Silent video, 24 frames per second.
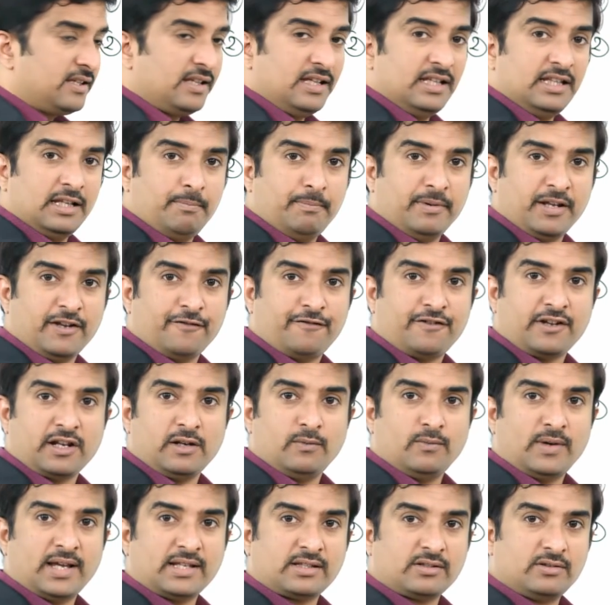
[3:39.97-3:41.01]
in the peripheral
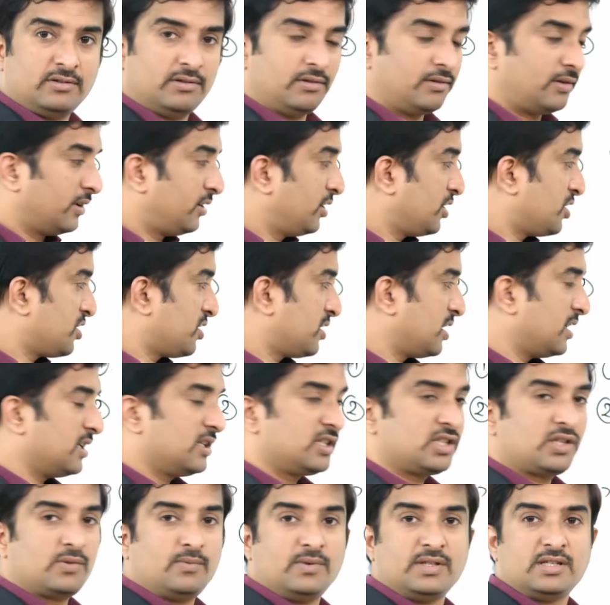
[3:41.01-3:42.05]
vascular
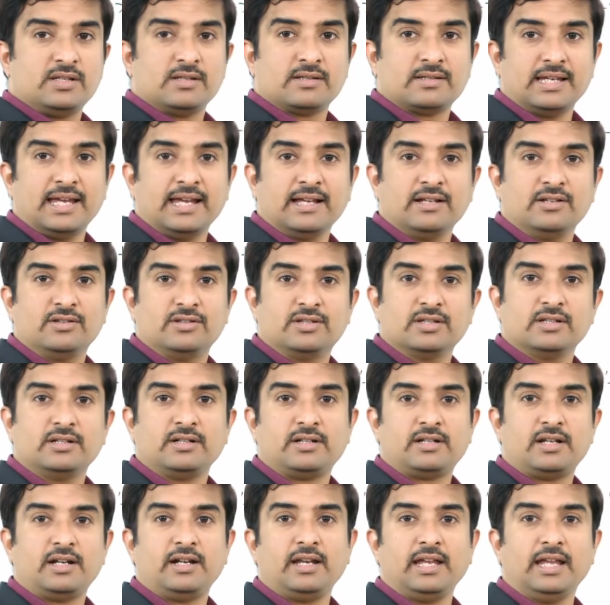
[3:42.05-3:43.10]
resistance which is
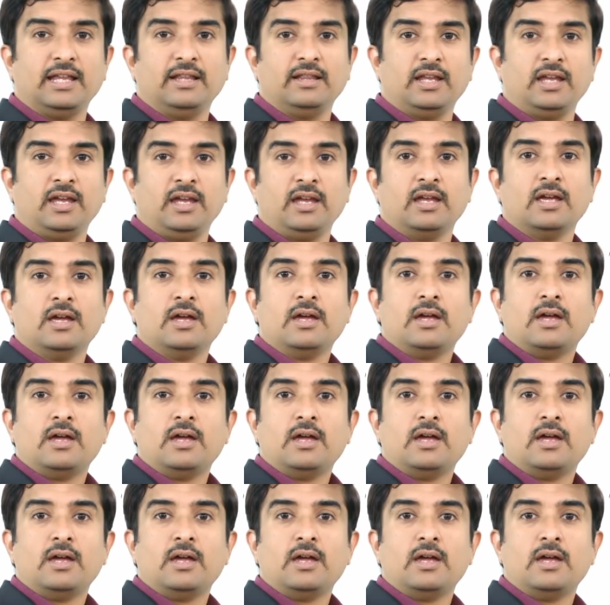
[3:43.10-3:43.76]
exerted in the